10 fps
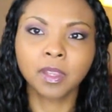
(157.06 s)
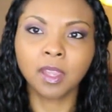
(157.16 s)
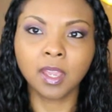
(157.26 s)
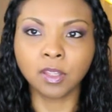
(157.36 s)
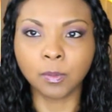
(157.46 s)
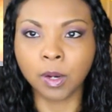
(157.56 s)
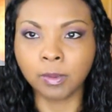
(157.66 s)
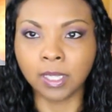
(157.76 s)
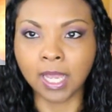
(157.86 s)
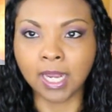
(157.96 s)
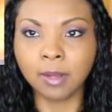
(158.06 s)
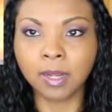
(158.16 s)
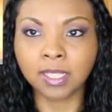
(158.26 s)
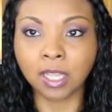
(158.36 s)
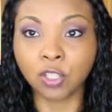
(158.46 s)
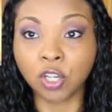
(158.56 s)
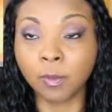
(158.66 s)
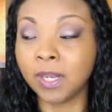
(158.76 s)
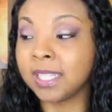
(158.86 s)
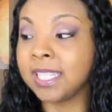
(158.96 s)
in their permanent line. I'm not exactly sure,
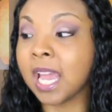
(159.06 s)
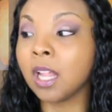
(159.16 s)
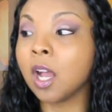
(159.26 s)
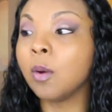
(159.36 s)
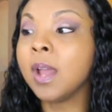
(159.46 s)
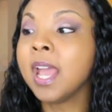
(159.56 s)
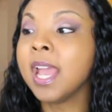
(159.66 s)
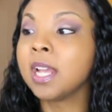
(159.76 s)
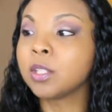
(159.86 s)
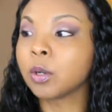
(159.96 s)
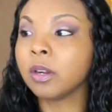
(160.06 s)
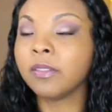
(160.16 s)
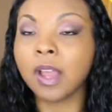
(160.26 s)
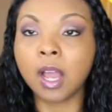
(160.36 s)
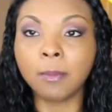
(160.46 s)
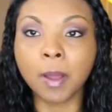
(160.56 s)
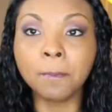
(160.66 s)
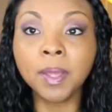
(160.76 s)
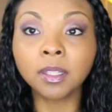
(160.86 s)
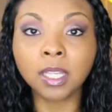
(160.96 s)
but it's yellow. It's sort of a
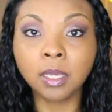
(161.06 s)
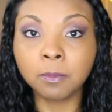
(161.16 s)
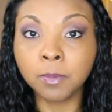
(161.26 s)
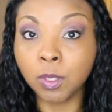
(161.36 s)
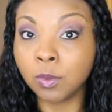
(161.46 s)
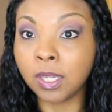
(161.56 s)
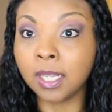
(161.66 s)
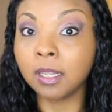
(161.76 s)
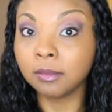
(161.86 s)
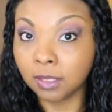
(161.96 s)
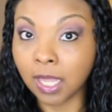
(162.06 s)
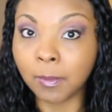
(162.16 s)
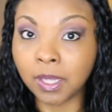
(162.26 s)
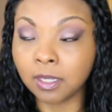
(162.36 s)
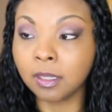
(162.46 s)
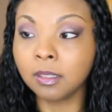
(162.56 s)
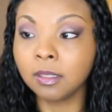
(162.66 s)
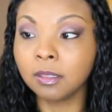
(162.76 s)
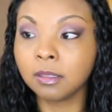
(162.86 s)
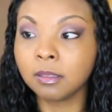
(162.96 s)
milky, muted lemon
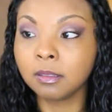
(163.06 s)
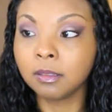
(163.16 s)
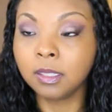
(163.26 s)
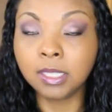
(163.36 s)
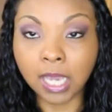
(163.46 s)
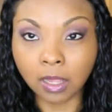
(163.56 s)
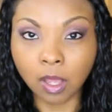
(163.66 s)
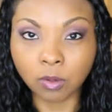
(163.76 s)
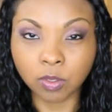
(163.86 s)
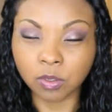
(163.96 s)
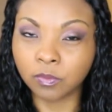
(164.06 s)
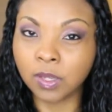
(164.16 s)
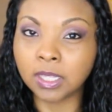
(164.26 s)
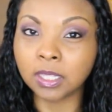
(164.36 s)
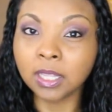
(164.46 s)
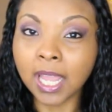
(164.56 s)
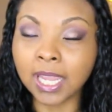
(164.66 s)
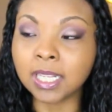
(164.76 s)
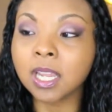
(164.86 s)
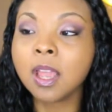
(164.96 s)
yellow, so it's
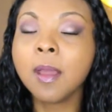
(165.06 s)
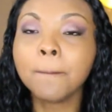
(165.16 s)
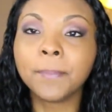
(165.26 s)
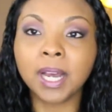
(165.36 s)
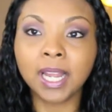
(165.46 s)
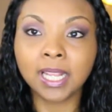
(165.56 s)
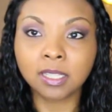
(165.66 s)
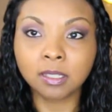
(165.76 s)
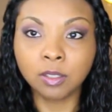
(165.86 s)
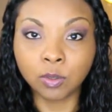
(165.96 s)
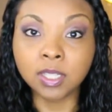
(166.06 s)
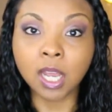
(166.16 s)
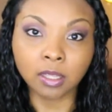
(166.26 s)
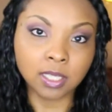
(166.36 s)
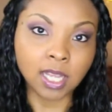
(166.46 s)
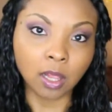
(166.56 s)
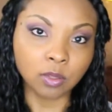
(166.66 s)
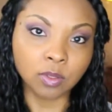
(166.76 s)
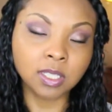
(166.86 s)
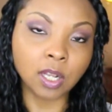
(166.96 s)
light, but it's, you can tell that it's yellow.
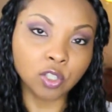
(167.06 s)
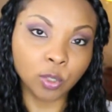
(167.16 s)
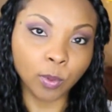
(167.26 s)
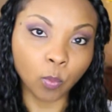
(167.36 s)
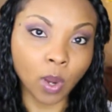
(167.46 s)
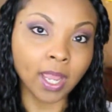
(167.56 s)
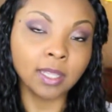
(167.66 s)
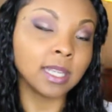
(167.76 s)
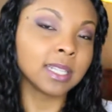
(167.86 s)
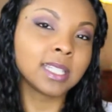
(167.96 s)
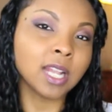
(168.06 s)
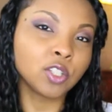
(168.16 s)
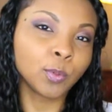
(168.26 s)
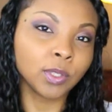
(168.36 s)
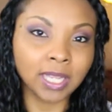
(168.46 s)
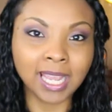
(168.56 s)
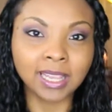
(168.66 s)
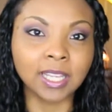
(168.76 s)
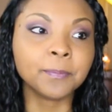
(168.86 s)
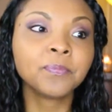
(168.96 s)
So it's not super white, it's not super
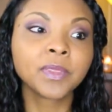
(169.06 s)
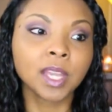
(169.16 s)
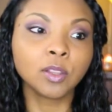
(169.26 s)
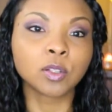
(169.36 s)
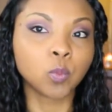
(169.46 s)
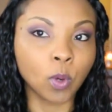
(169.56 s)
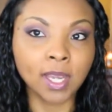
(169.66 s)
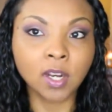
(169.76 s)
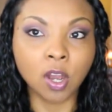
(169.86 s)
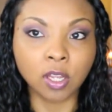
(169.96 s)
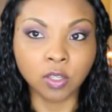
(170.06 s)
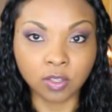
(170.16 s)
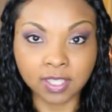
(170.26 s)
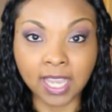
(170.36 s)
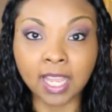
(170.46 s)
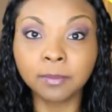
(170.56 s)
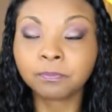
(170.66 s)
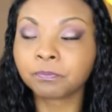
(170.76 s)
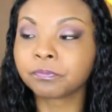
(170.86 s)
light that it looks white on your skin